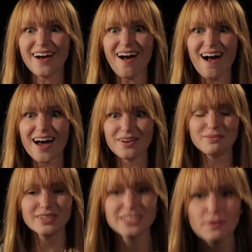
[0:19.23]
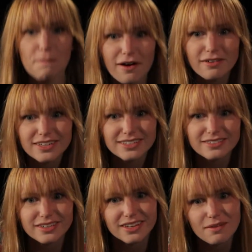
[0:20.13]
god, what's a pony
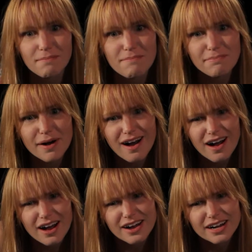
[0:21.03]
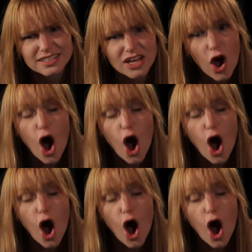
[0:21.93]
doing in a box?